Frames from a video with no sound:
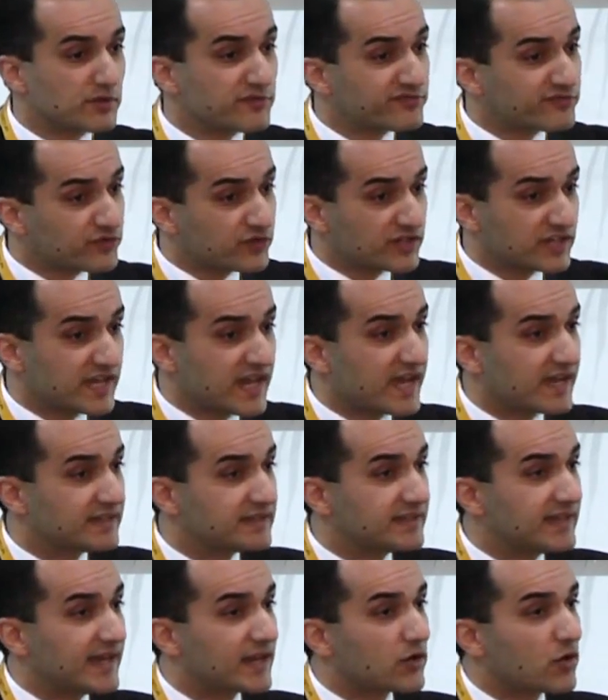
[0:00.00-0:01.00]
We
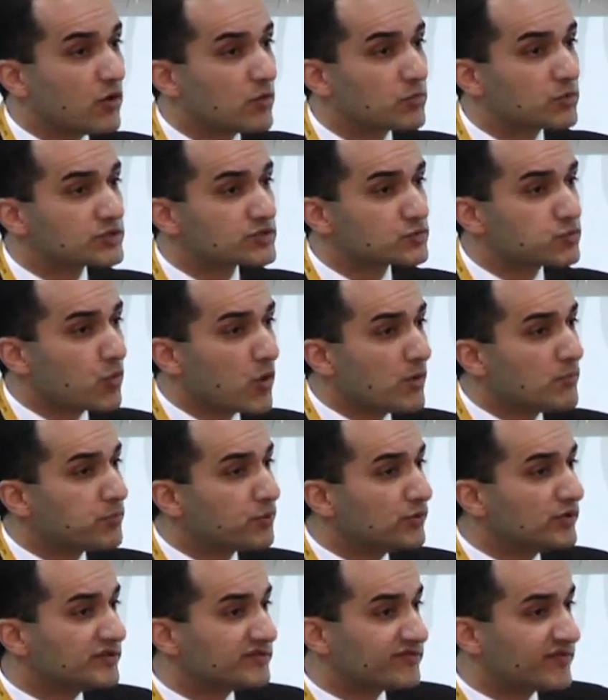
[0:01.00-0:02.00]
forget that almost
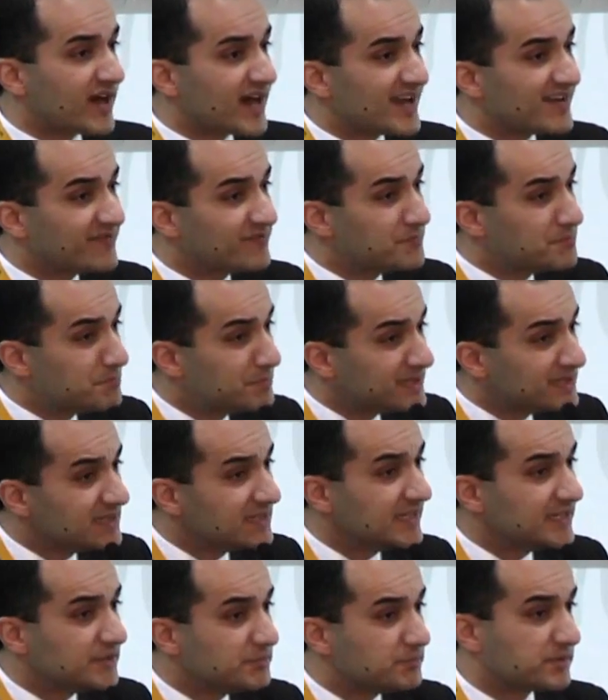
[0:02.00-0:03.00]
1.5
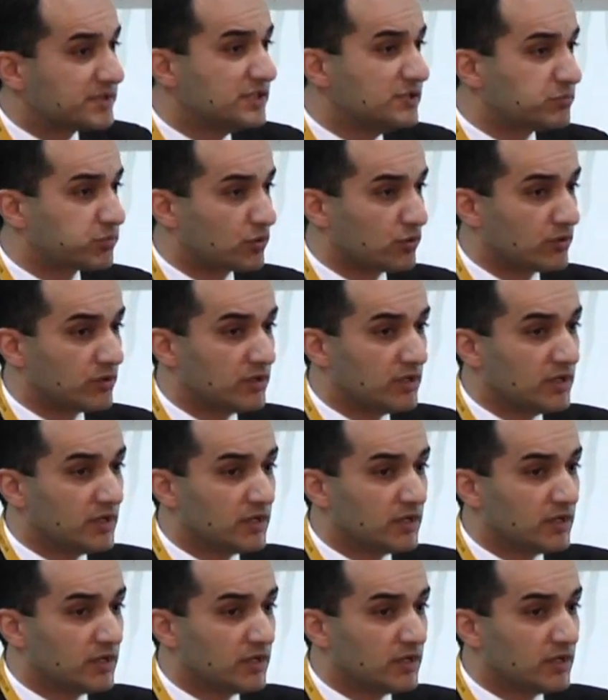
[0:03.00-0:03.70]
billion people,